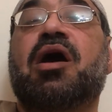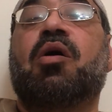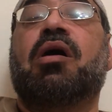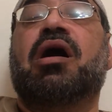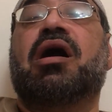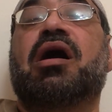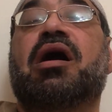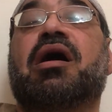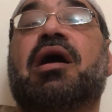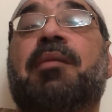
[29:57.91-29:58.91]

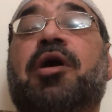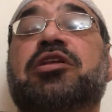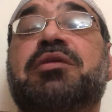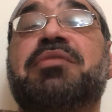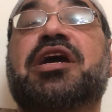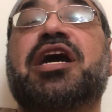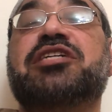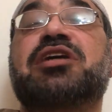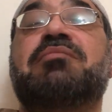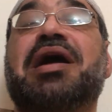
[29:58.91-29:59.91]
about
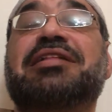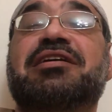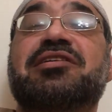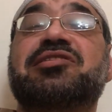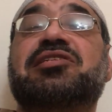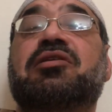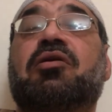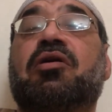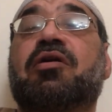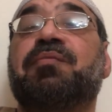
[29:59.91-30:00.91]
immigration matters,
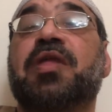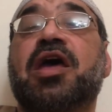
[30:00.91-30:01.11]
or